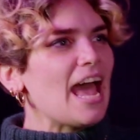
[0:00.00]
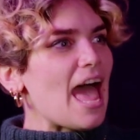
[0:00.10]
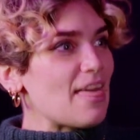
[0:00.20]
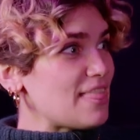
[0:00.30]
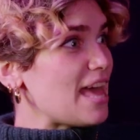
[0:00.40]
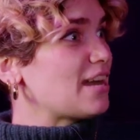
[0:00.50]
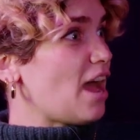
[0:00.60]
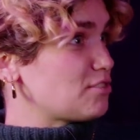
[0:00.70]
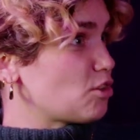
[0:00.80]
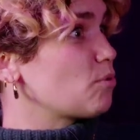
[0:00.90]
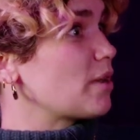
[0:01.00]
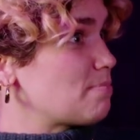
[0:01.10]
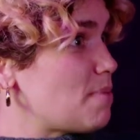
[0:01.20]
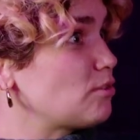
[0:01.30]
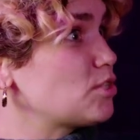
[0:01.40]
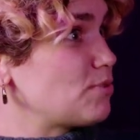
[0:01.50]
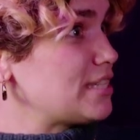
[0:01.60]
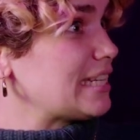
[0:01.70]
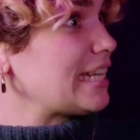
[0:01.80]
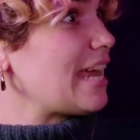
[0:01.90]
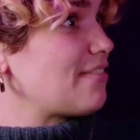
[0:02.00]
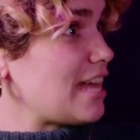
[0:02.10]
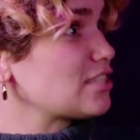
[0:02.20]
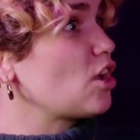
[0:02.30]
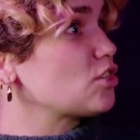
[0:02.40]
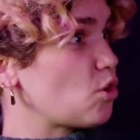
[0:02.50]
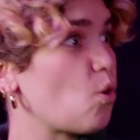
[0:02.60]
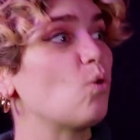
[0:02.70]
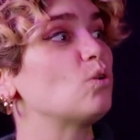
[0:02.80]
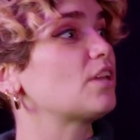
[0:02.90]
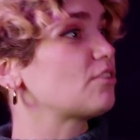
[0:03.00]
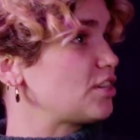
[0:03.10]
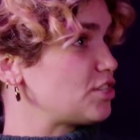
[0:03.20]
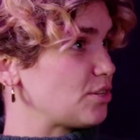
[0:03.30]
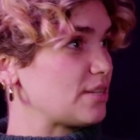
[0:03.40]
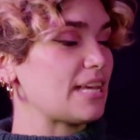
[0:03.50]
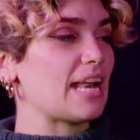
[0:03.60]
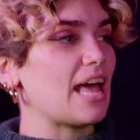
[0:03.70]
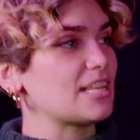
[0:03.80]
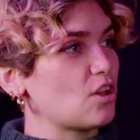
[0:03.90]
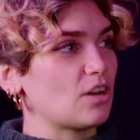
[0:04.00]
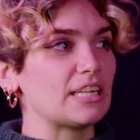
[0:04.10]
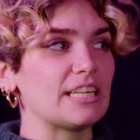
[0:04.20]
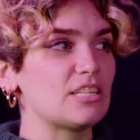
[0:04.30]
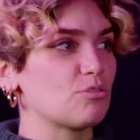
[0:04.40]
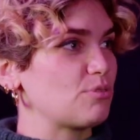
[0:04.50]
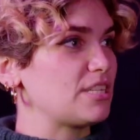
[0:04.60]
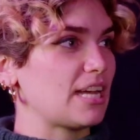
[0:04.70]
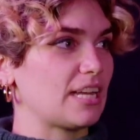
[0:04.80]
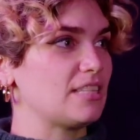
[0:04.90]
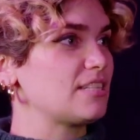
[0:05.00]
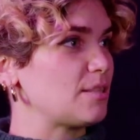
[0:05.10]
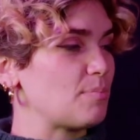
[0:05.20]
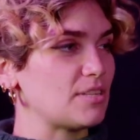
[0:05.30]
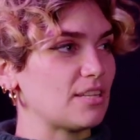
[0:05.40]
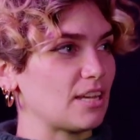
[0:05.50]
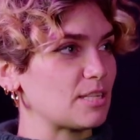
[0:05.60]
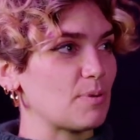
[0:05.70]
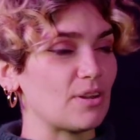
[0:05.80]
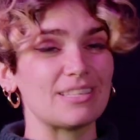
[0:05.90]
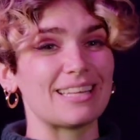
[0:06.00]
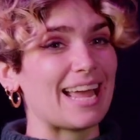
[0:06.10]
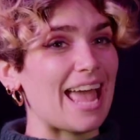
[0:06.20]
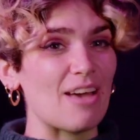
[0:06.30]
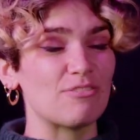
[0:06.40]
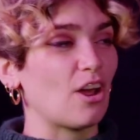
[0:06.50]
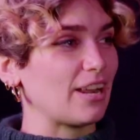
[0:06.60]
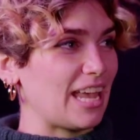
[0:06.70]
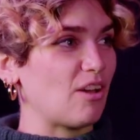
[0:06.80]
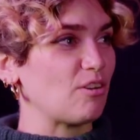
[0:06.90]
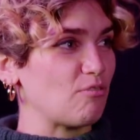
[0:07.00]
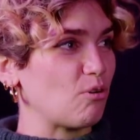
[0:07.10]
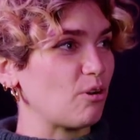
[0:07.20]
And then I started wearing belts recently, and that's caused a whole nother issue because that adds on at least 3 seconds to the pissing experience that I have not accounted for.